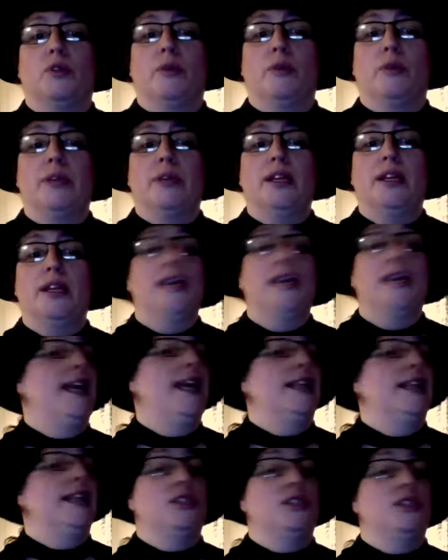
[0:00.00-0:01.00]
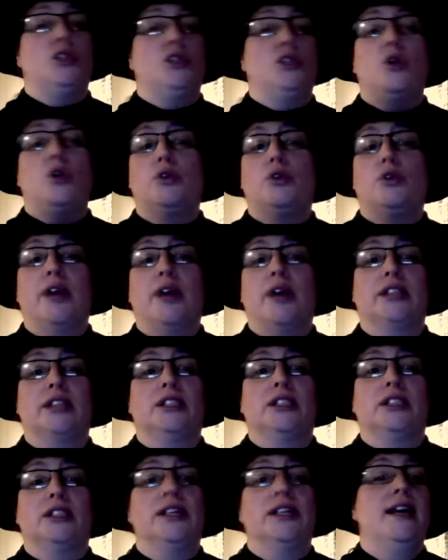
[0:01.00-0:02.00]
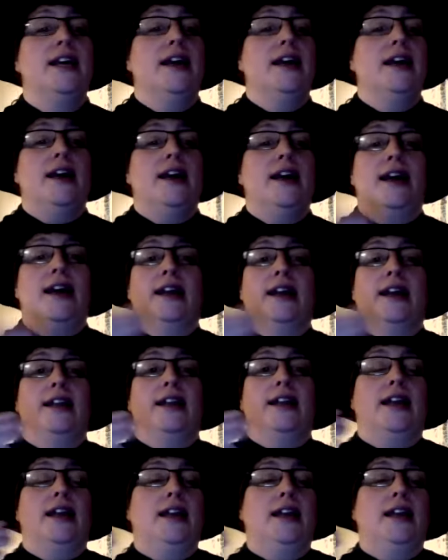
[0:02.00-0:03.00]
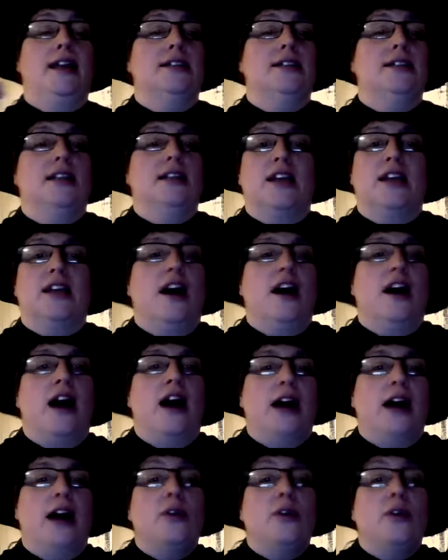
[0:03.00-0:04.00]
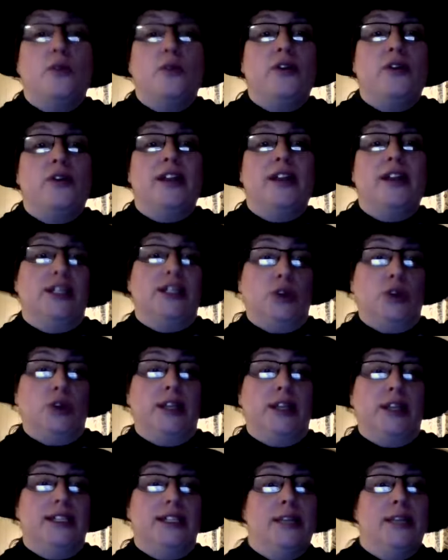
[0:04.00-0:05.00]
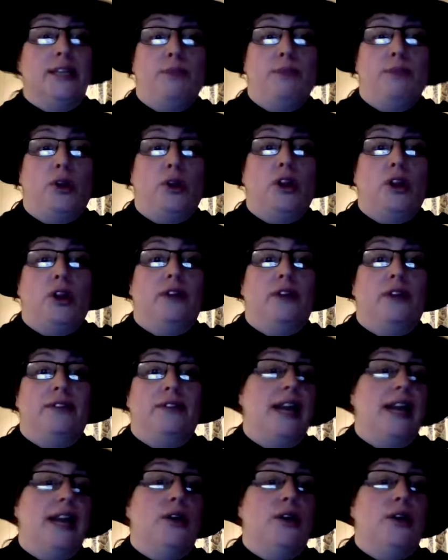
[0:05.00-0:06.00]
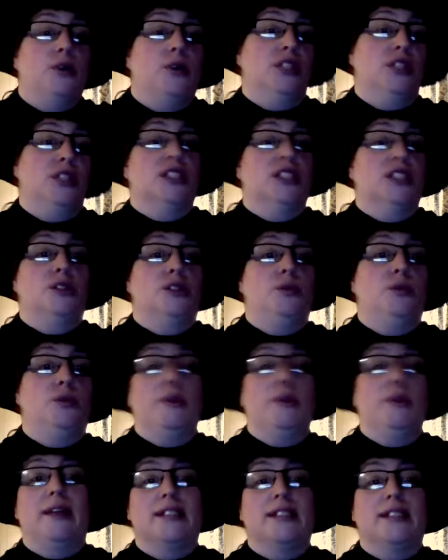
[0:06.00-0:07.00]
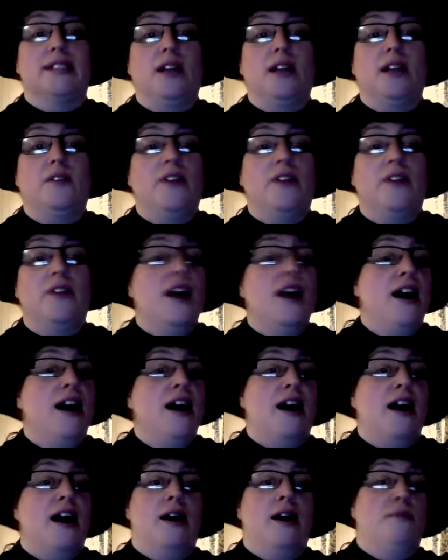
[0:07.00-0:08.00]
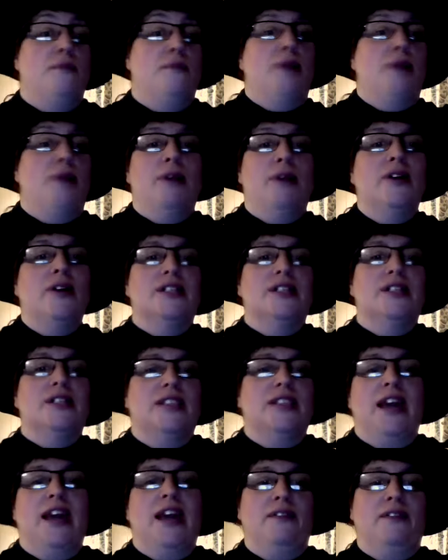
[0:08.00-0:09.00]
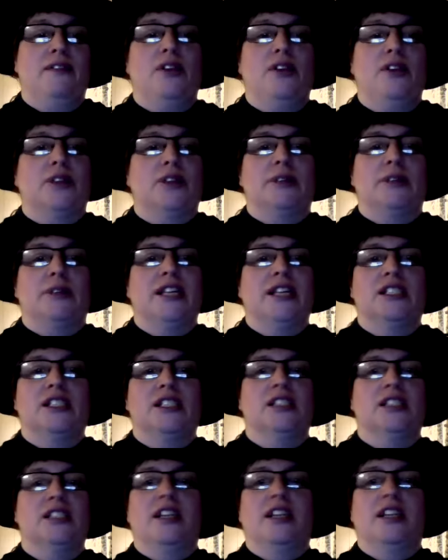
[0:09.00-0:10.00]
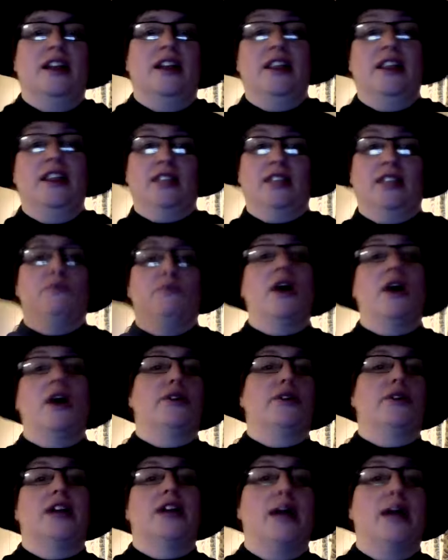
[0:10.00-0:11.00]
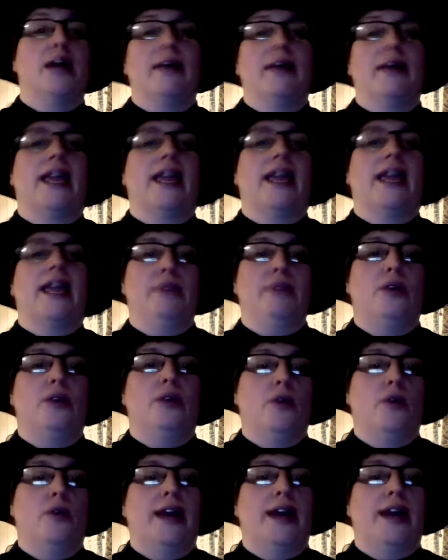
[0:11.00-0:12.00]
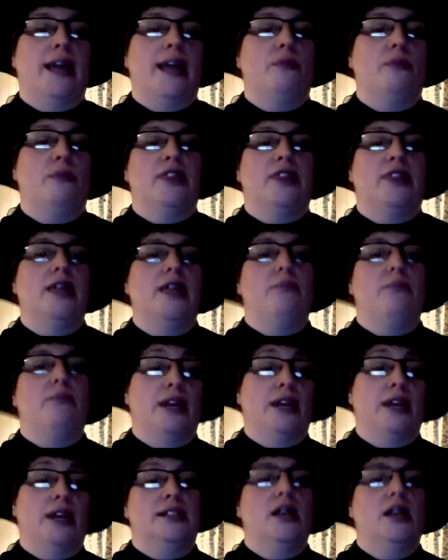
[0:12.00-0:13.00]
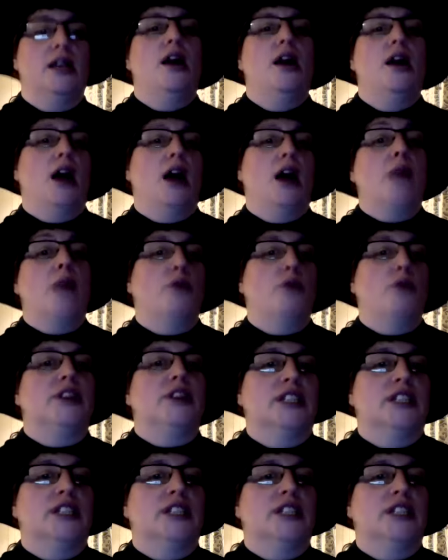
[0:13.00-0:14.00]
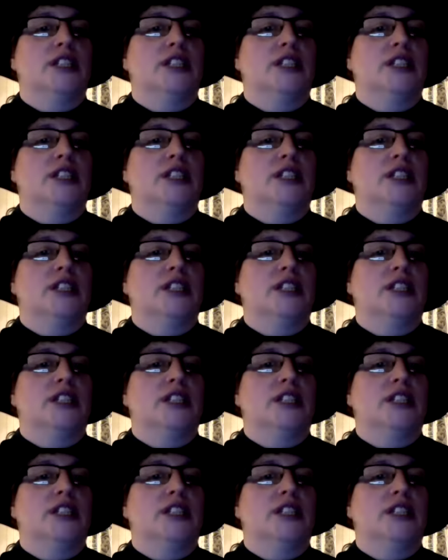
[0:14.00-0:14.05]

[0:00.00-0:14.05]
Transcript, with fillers: women. He has no attraction. And he's like, I don't feel like joining the temple of Dido just to be myself. Um, my parents have their expectations. And in this modern time, I can't be who I am with them because I'm rich and